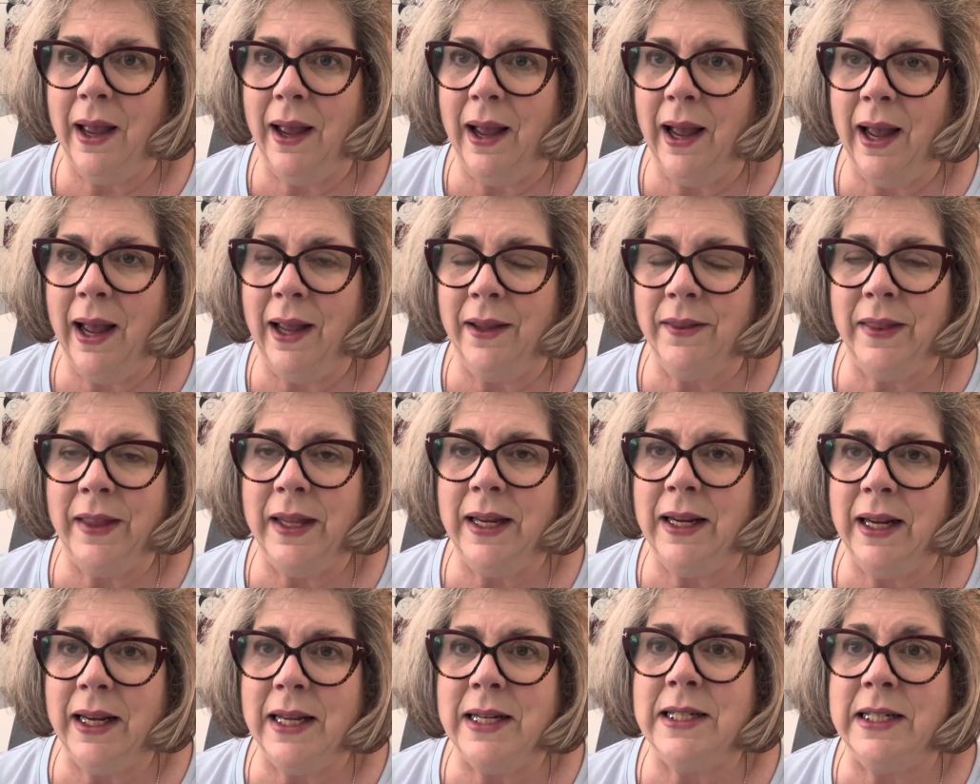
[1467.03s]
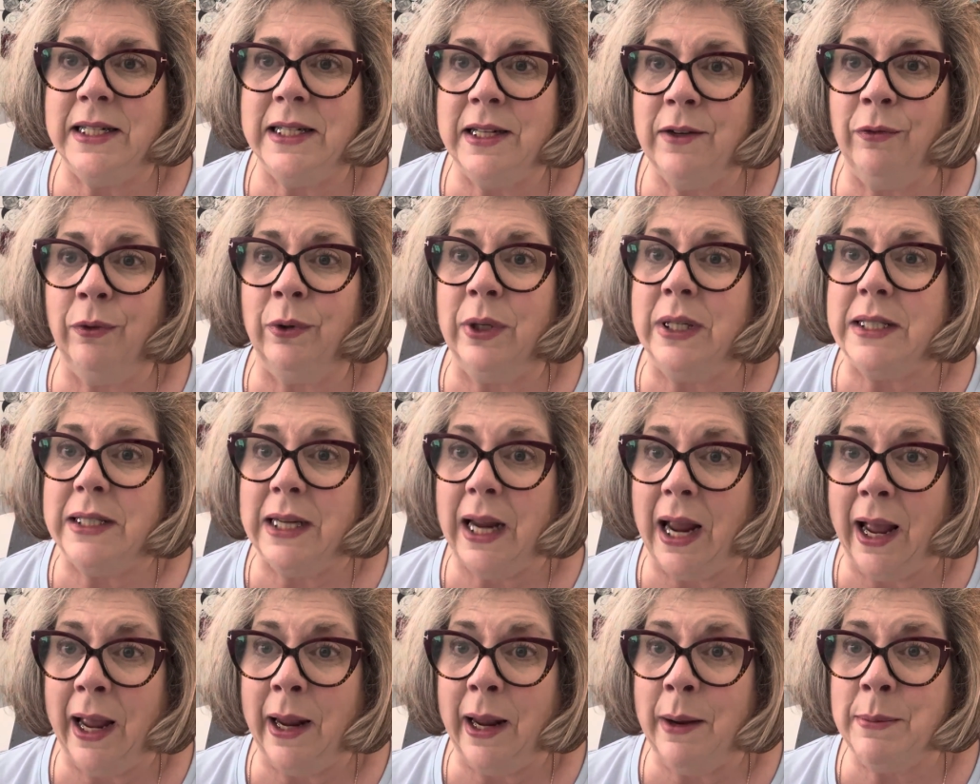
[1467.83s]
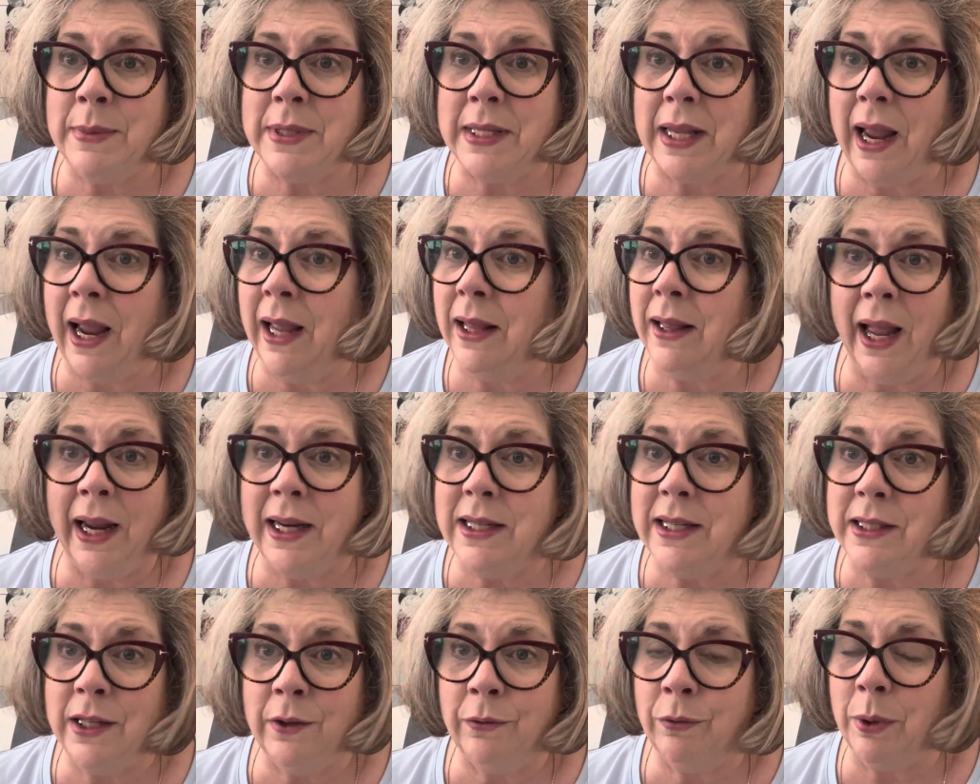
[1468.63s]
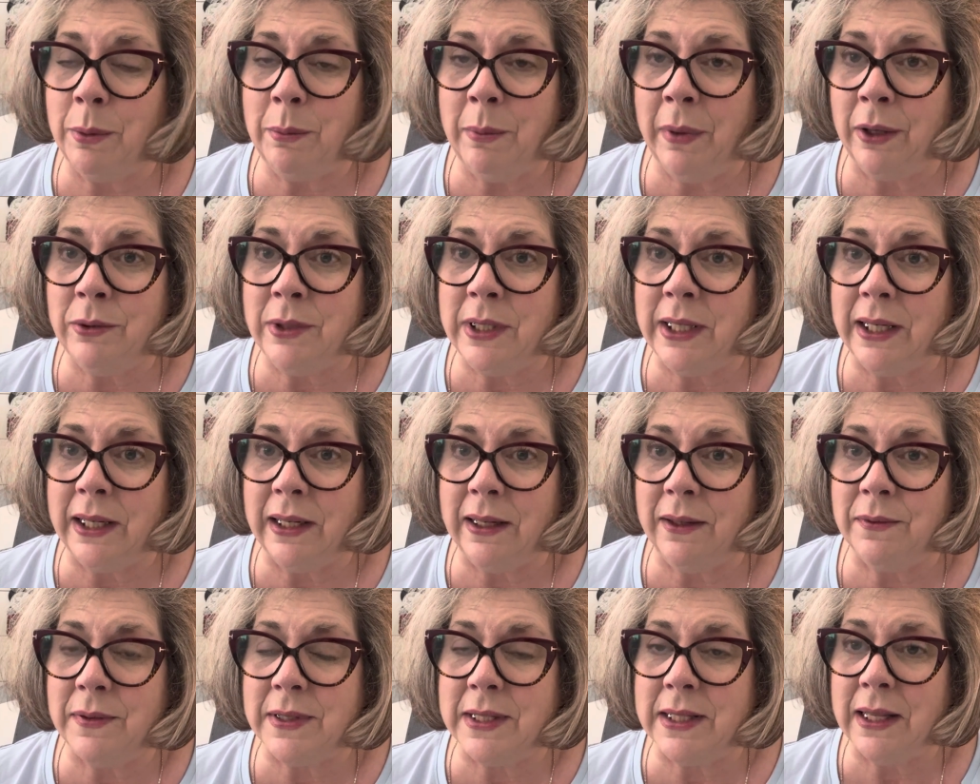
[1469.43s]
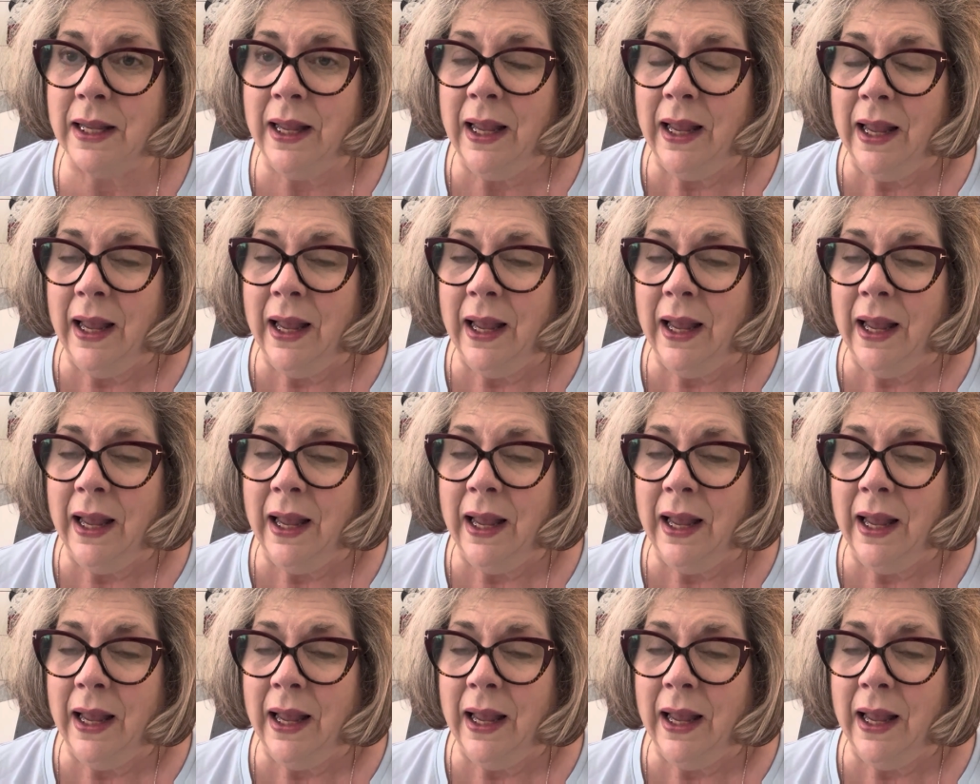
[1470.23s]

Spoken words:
I think at different times, I like different motifs.